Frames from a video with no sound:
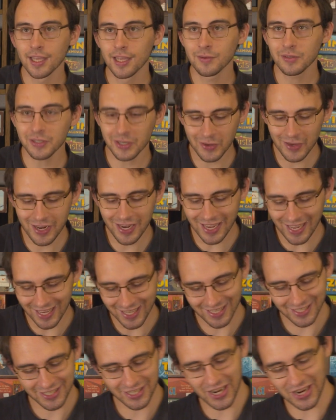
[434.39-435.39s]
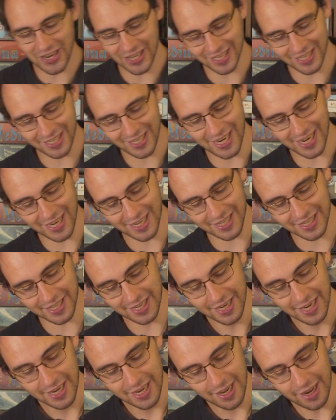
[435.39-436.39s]
So the 6,
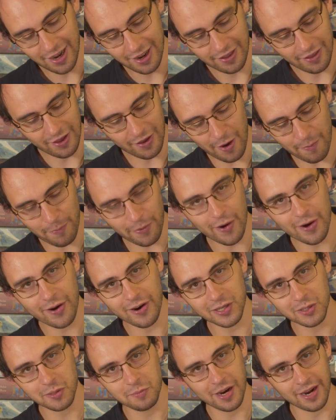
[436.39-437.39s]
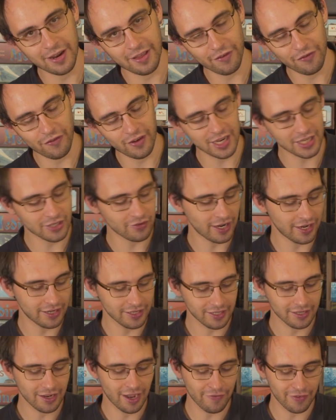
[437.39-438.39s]
our progress we made in the first
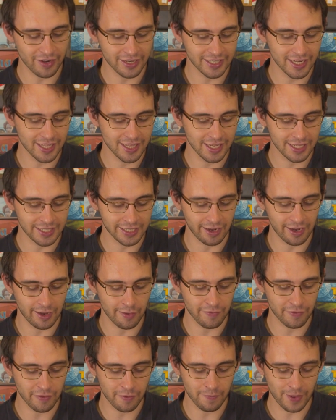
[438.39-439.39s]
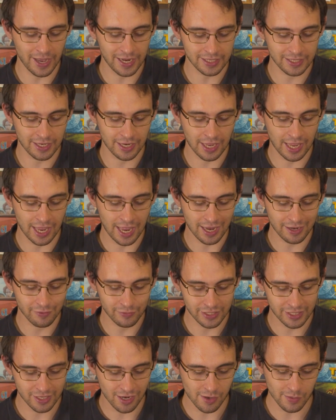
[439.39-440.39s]
round, I've undone that slightly. We've gone back to,
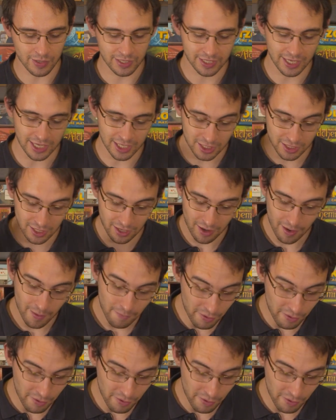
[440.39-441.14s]
we started with 6.